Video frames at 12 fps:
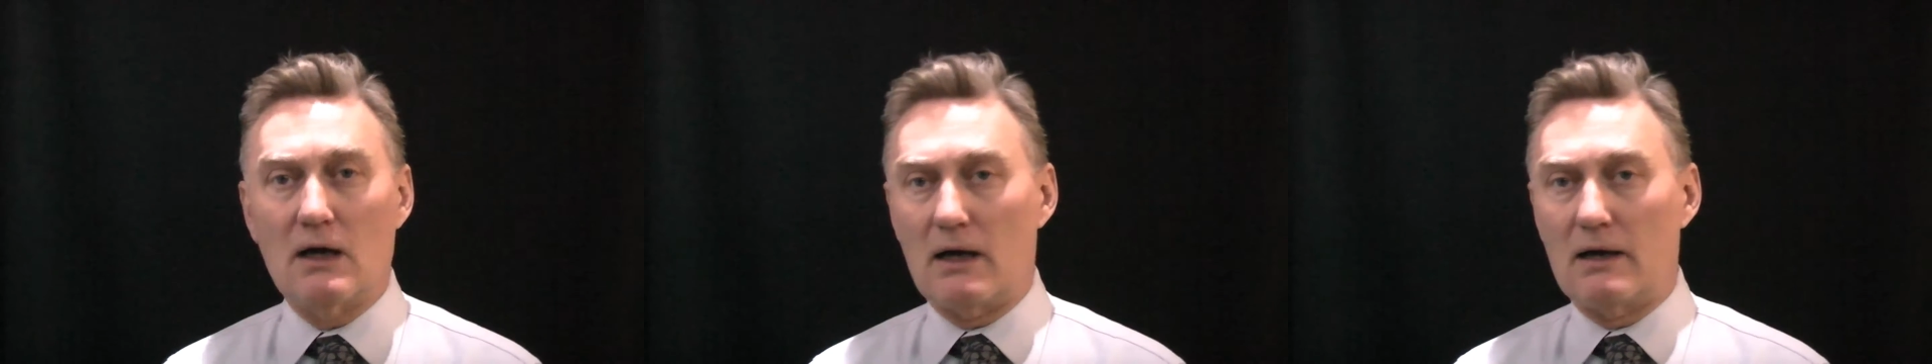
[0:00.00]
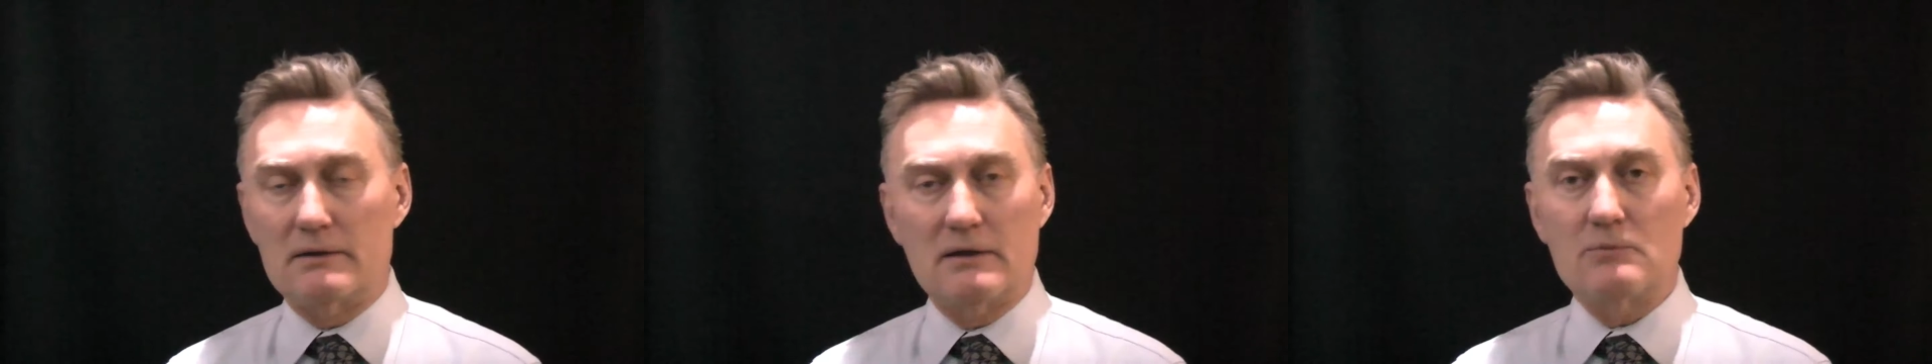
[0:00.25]

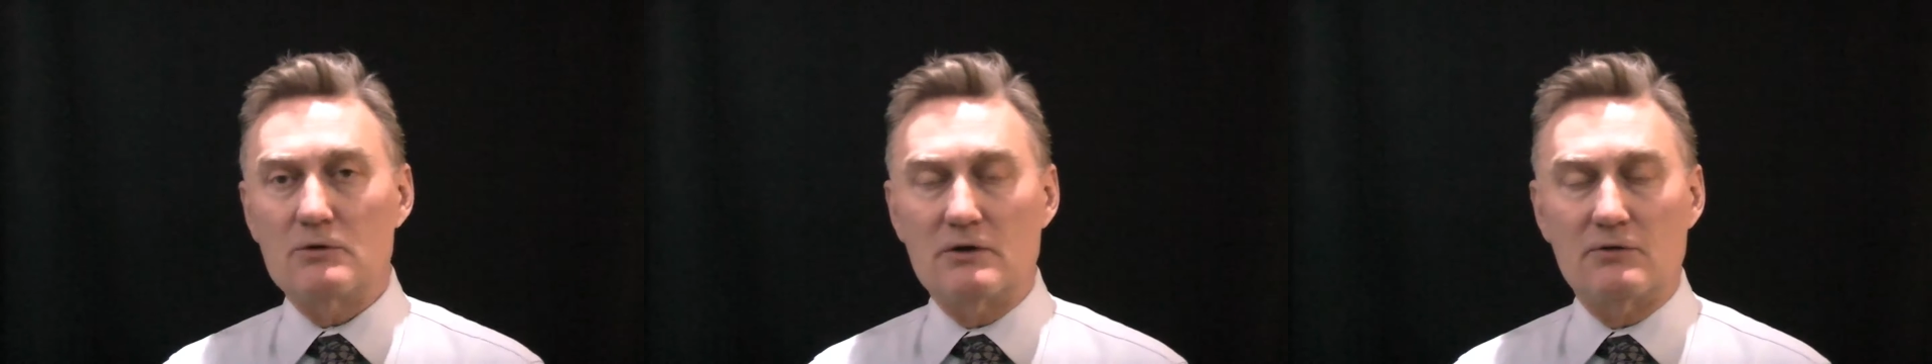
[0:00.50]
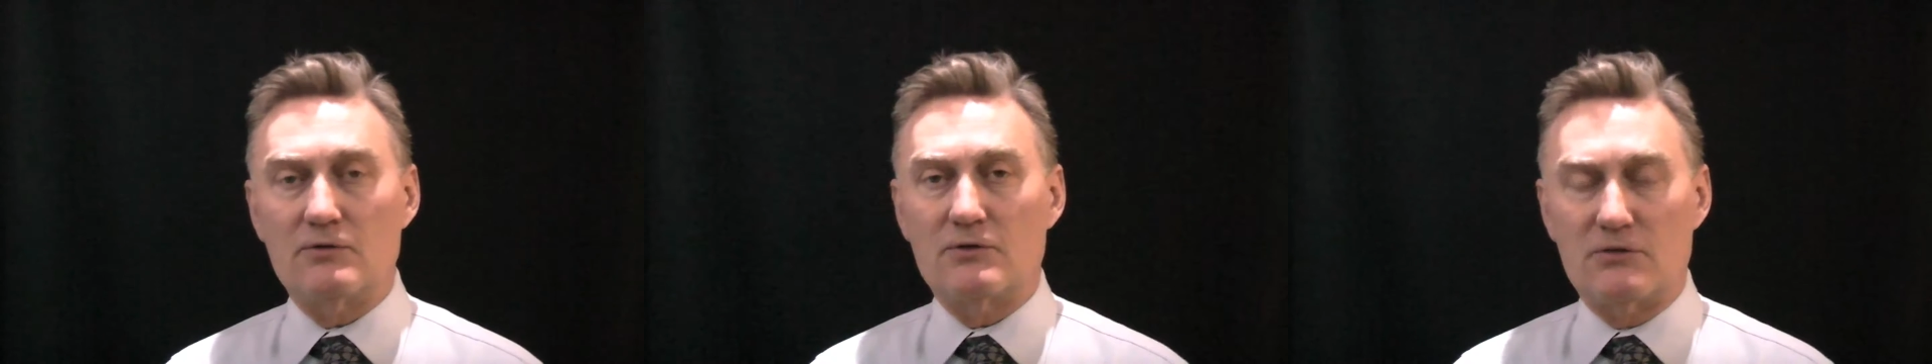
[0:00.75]
a number of
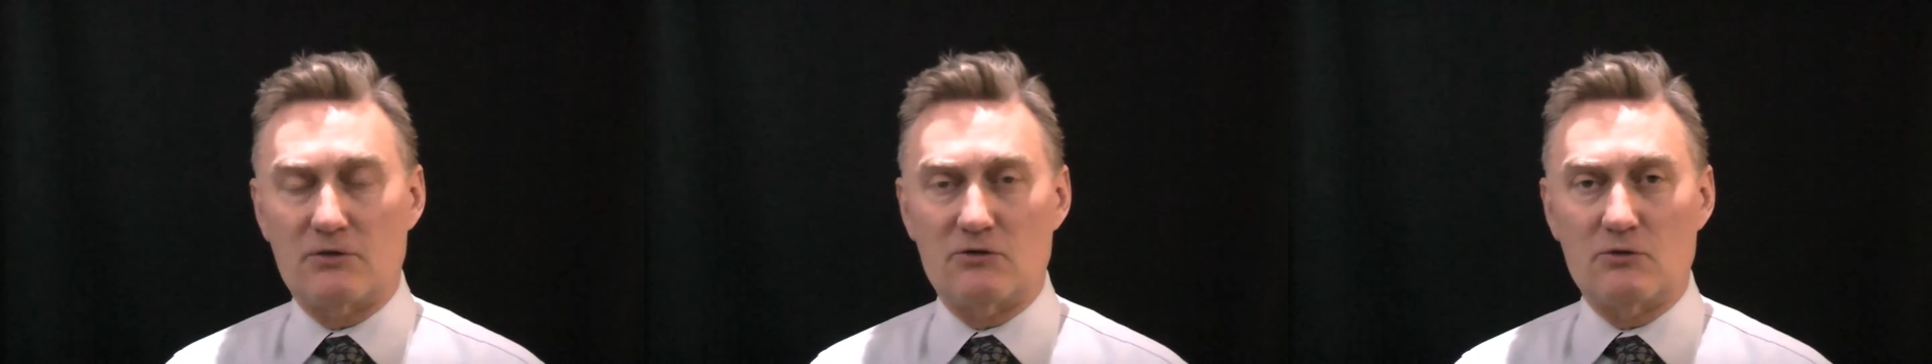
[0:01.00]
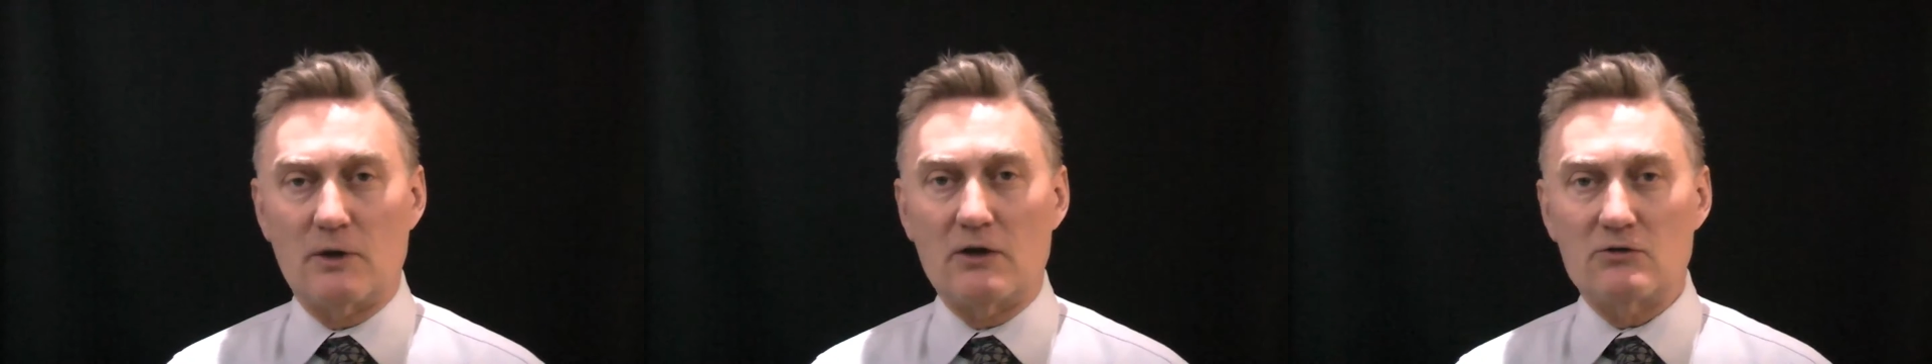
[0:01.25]
different
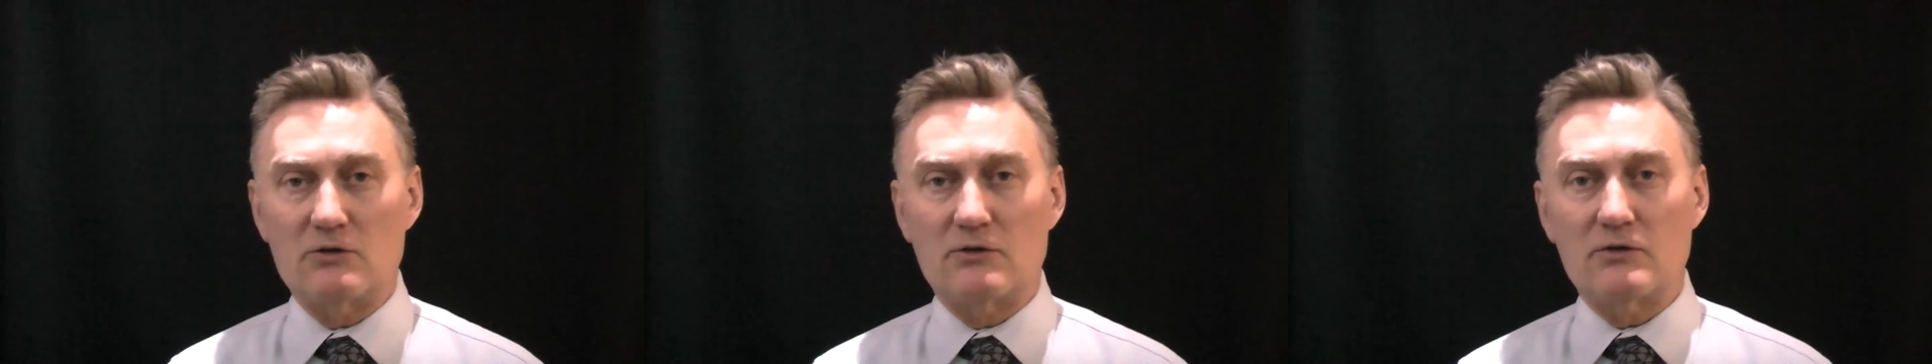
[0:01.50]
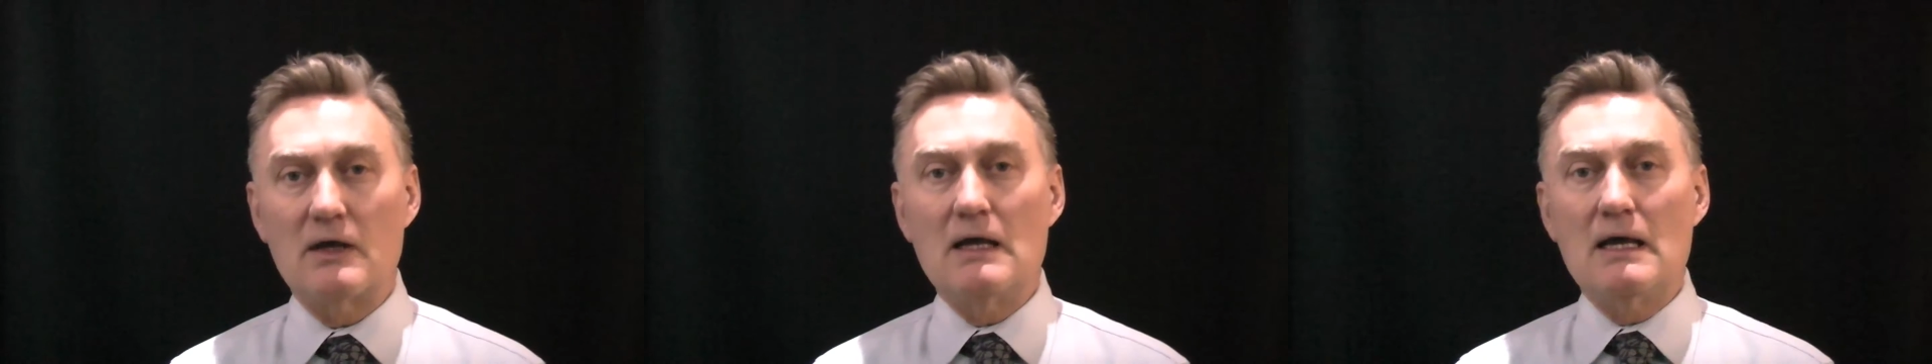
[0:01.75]
situations.